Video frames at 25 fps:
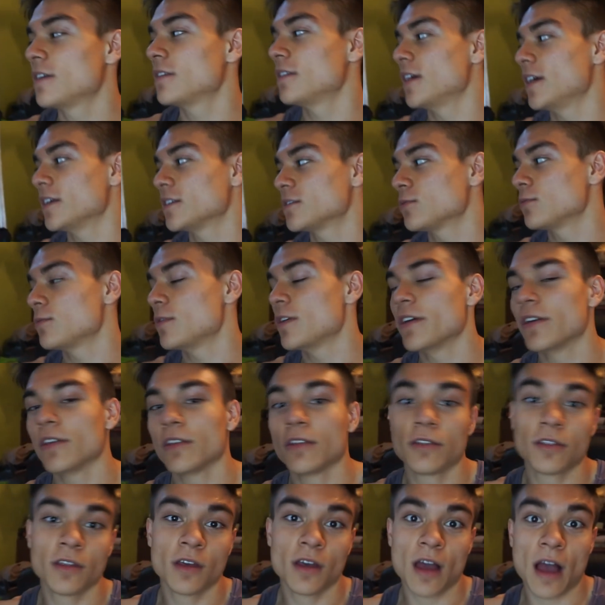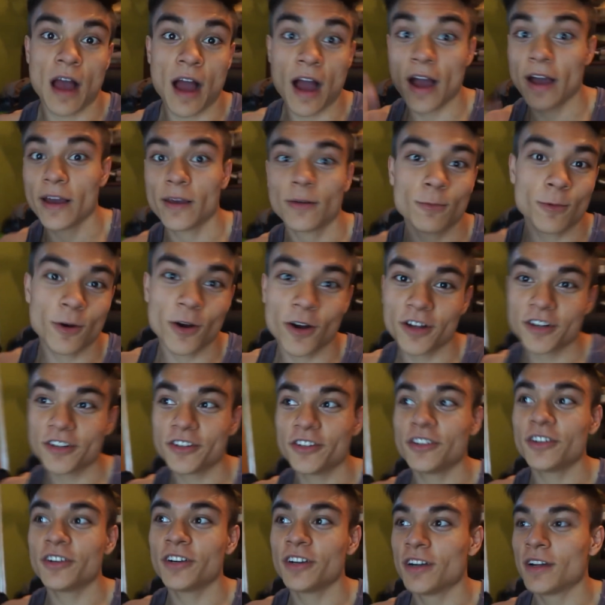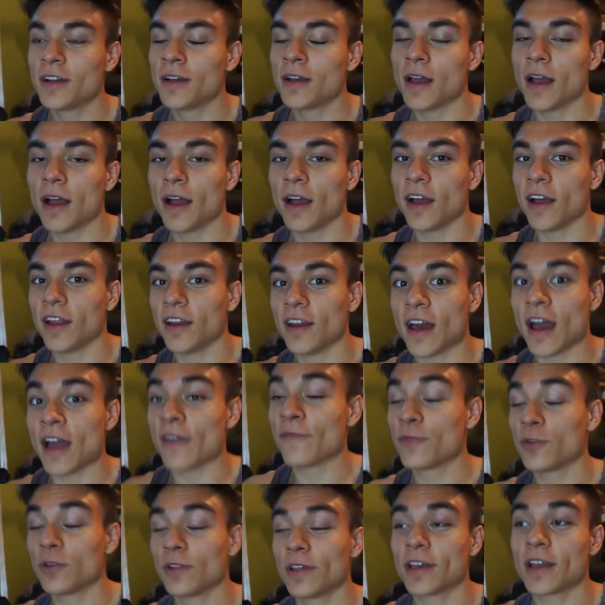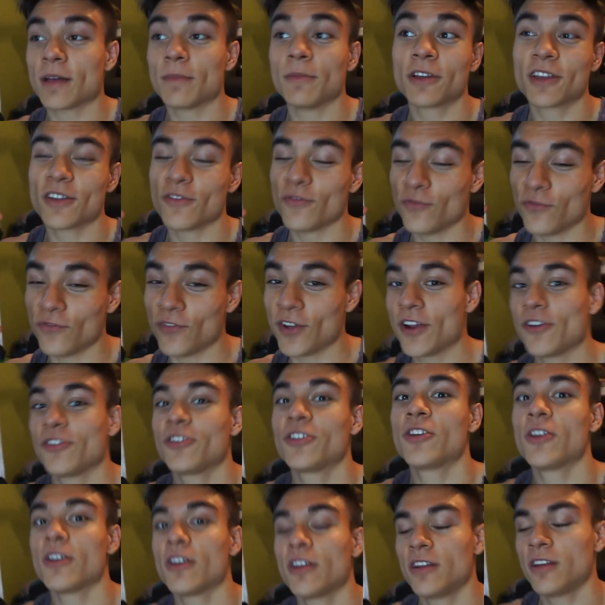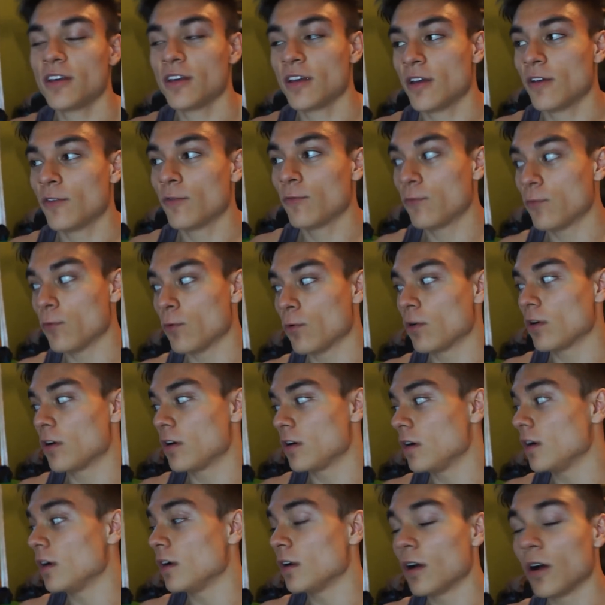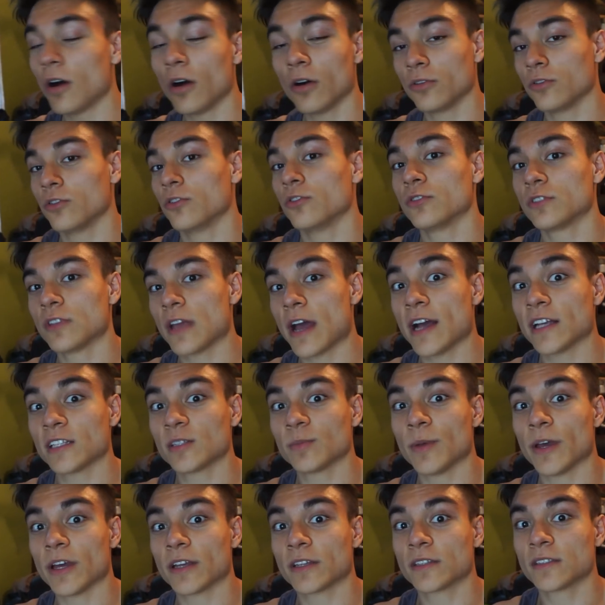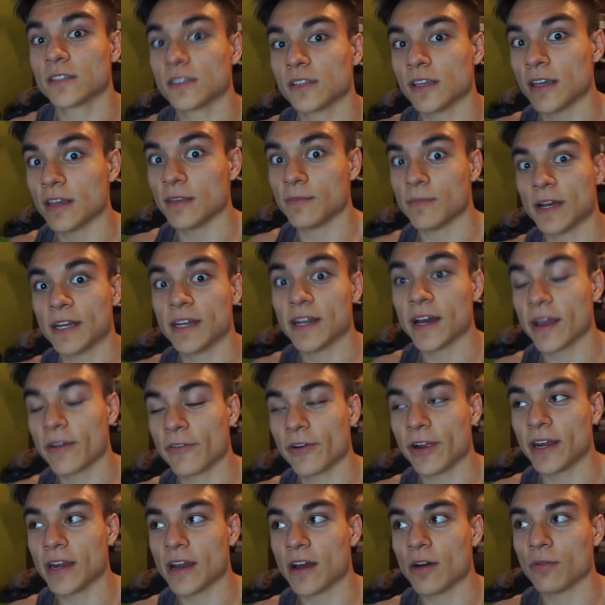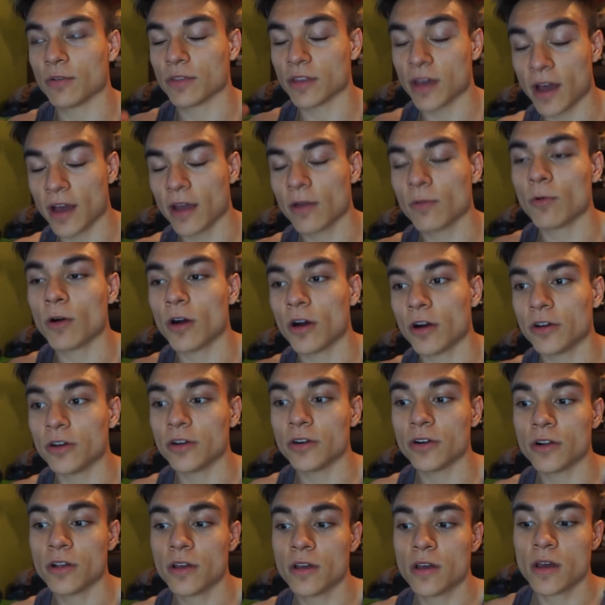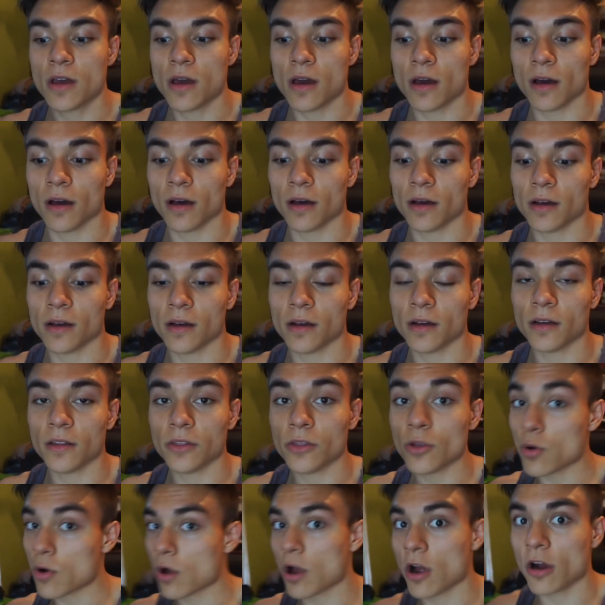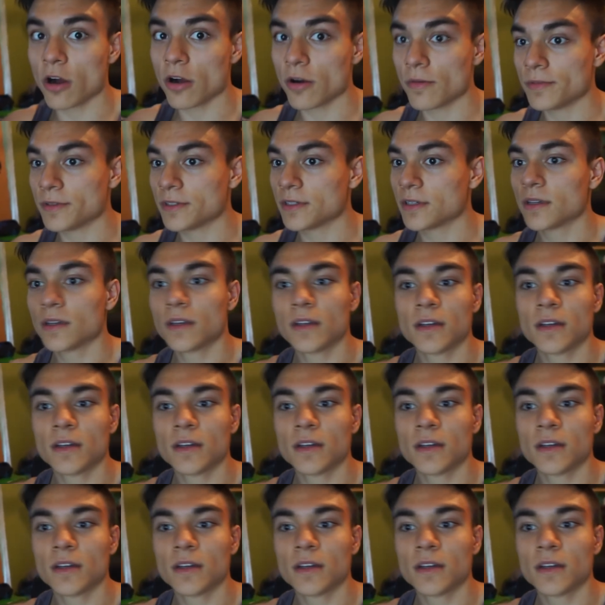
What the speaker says: that's with high water, and I feel like I'm looking very good for all those aspects in my diet right now with high water, no carbs,